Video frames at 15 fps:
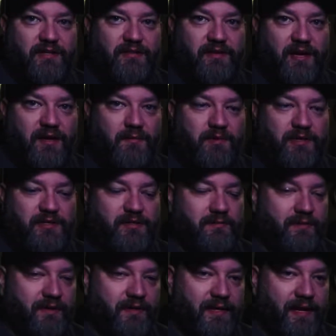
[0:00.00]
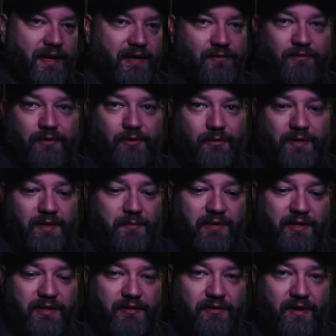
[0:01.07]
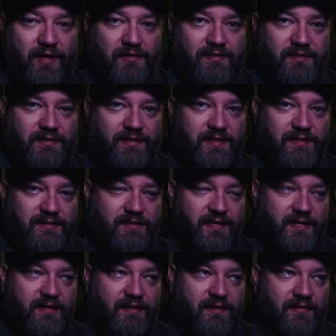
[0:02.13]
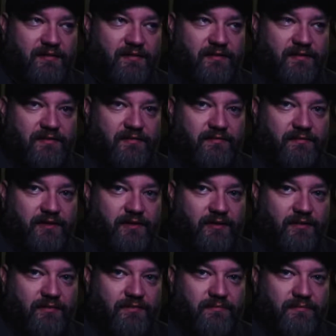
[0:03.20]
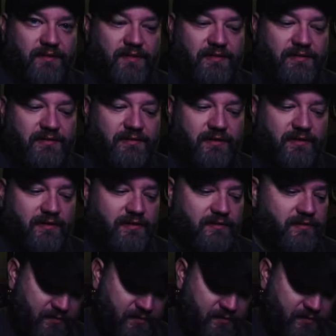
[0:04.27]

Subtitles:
tire pressure, but I don't know anybody who actually does that other than, you know, instructors.